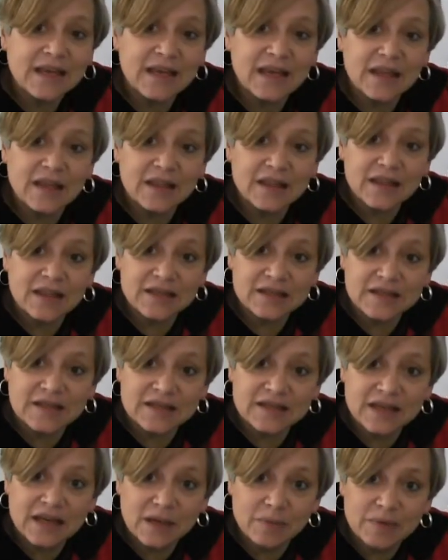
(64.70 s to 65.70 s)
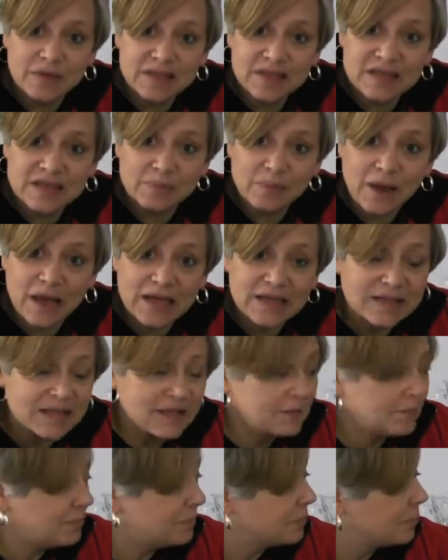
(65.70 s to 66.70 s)
and this is an emesis
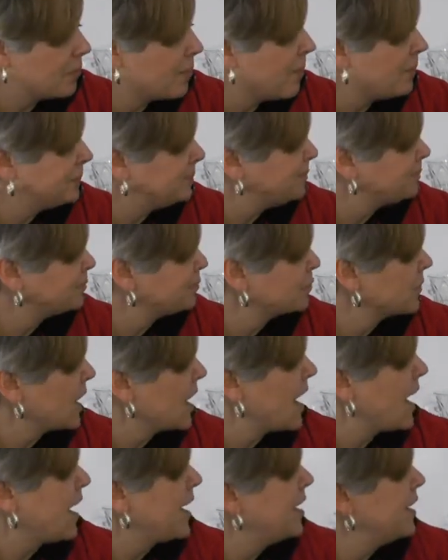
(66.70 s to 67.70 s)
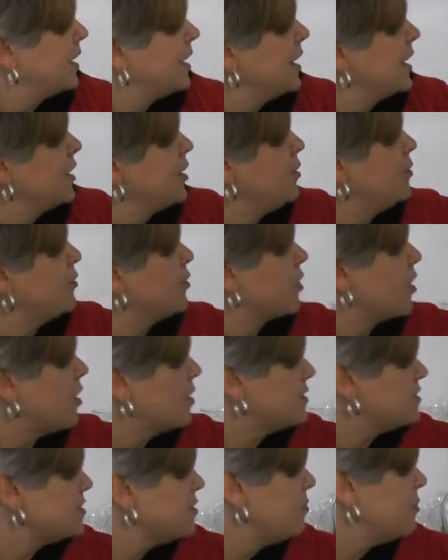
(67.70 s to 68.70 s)
basin. You could also